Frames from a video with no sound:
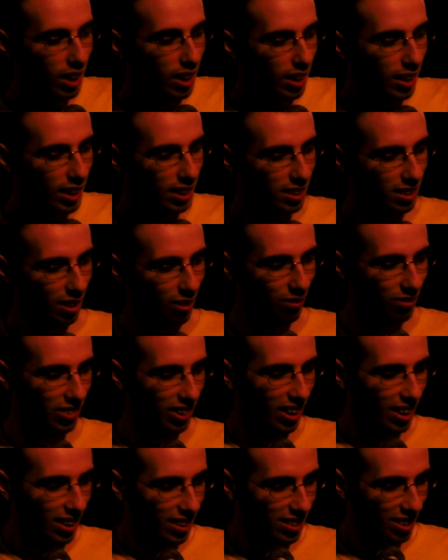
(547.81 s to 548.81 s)
There's
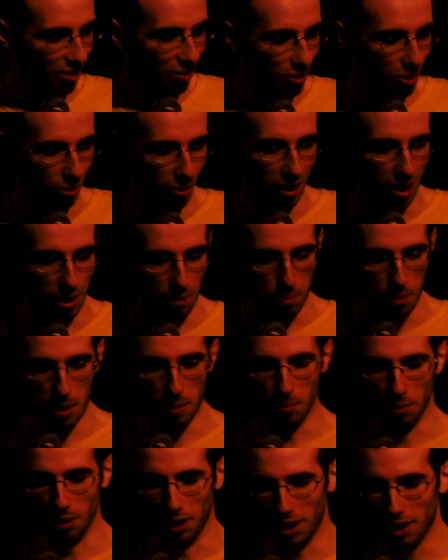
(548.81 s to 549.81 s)
some great
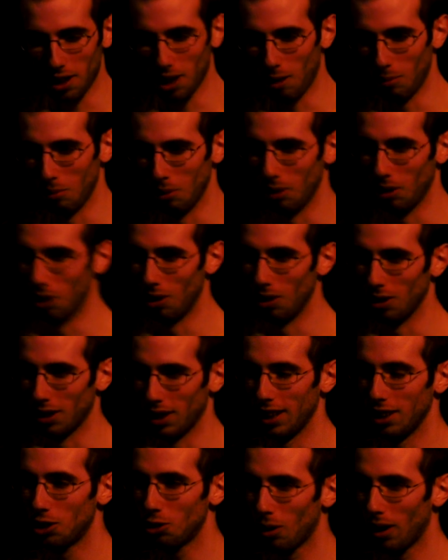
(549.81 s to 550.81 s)
people, they come along,
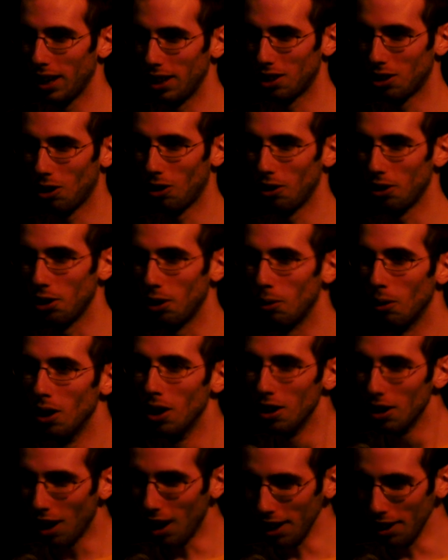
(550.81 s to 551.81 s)
they try and con you.
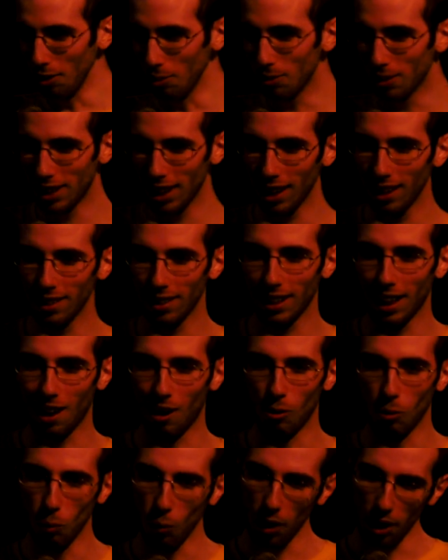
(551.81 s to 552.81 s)
I don't get
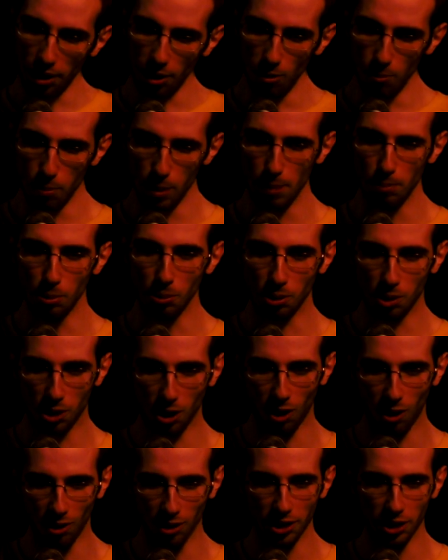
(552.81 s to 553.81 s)
that. Why do people
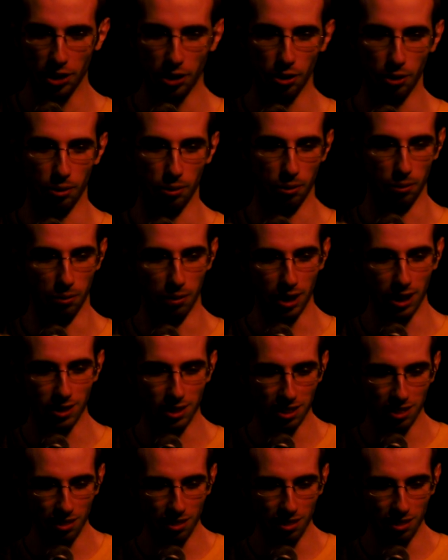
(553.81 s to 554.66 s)
con you? It's